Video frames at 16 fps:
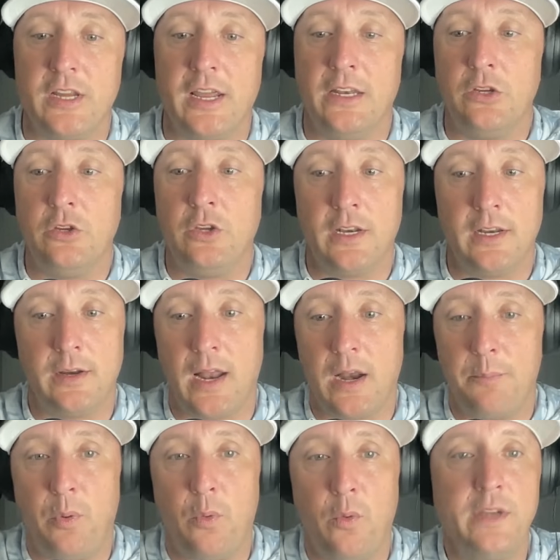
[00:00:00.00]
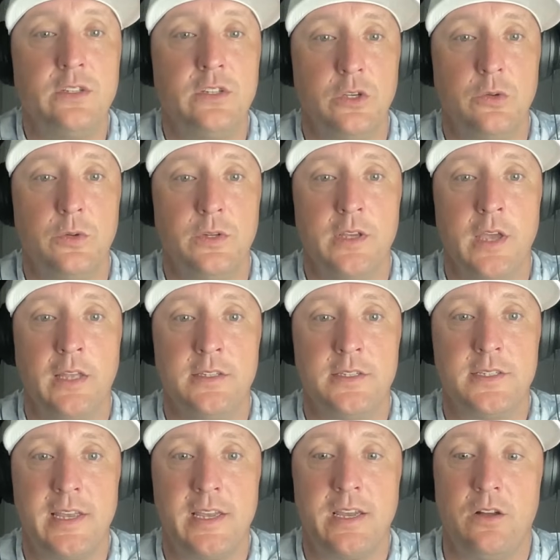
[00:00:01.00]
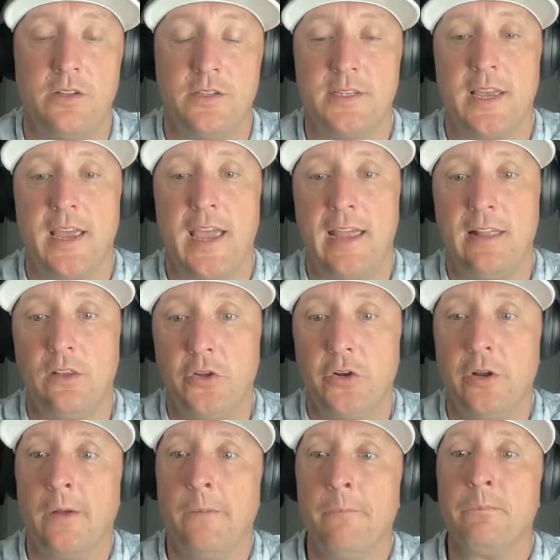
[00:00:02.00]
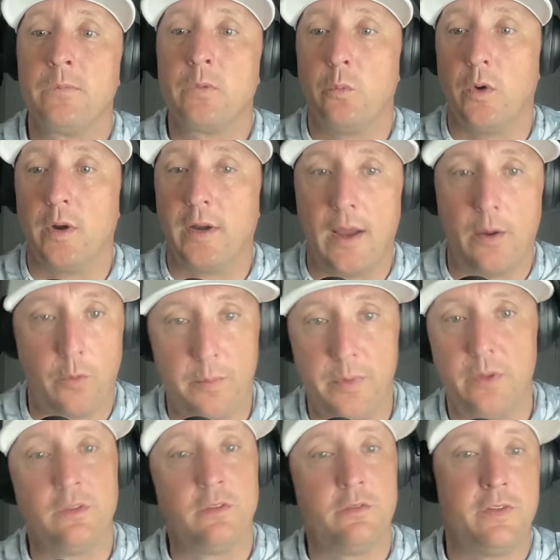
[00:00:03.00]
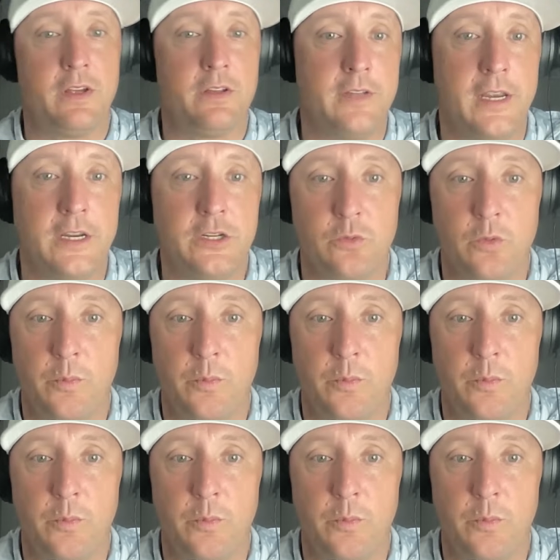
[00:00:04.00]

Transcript: and you can kind of point to and sell and say, hey, look, we're building the foundation.